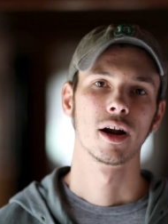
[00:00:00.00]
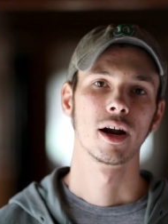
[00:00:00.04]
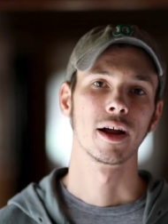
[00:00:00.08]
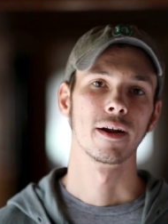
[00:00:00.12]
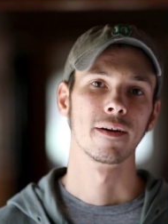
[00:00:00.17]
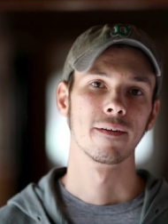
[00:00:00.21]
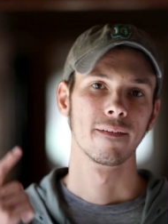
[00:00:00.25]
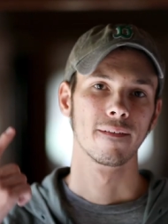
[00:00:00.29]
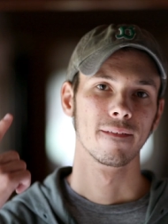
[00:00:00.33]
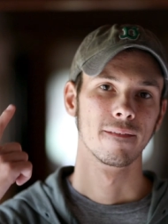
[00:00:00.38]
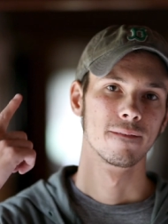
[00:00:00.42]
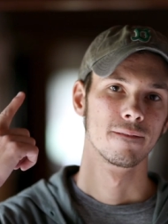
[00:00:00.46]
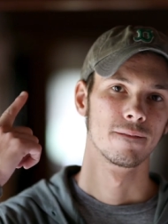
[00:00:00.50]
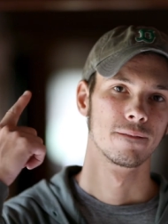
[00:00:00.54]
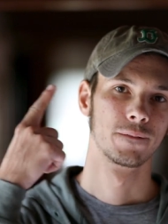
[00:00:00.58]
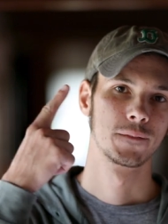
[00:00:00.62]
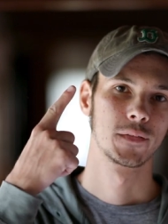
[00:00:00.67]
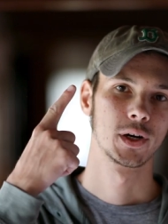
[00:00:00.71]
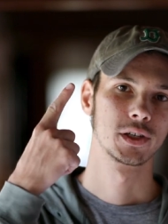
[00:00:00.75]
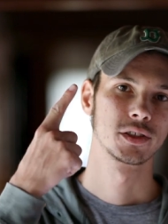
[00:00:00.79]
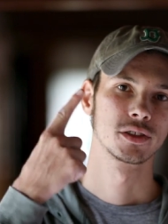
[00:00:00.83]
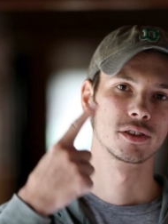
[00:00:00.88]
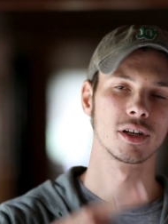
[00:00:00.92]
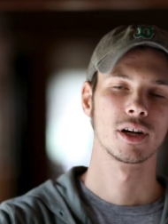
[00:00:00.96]
All right,
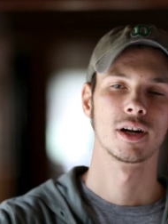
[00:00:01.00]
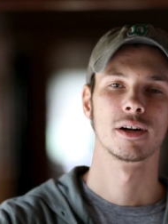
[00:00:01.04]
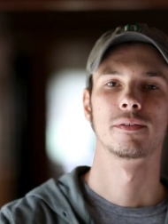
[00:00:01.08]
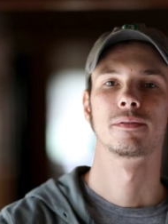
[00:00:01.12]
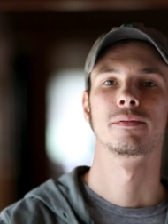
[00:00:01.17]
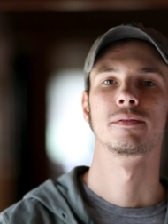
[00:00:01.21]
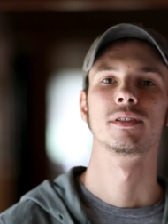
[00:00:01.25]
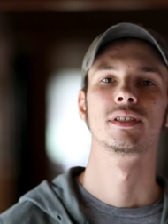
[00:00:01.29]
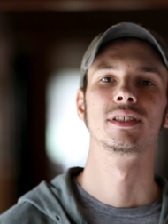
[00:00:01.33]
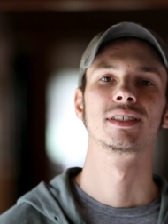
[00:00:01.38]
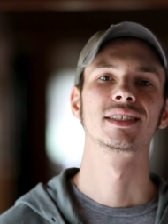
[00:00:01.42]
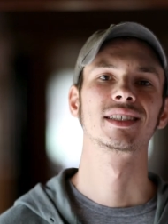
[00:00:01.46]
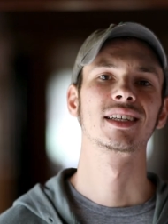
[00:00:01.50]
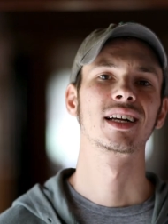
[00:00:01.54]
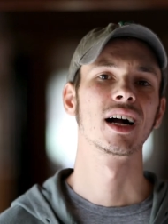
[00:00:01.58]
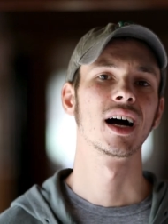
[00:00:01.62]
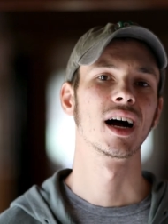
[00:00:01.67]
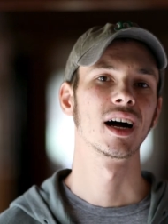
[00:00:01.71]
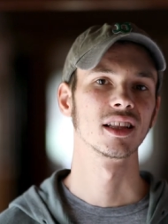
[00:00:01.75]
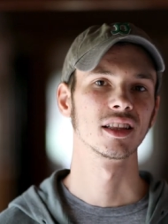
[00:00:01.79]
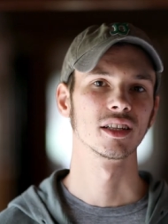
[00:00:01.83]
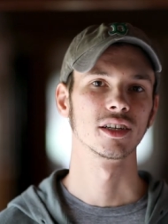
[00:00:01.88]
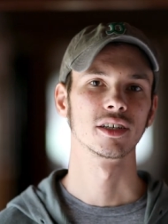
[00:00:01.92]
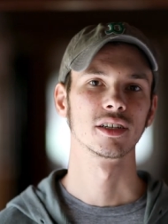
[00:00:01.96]
first off is
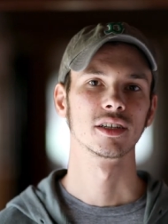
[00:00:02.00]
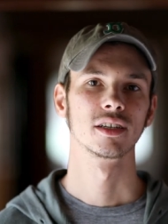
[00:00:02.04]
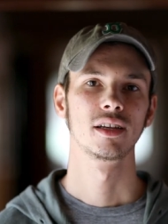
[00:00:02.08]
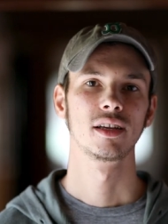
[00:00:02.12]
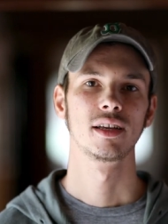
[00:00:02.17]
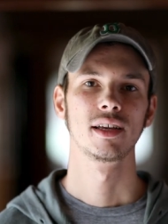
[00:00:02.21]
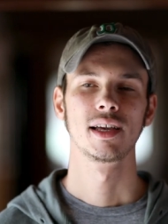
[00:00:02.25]
color.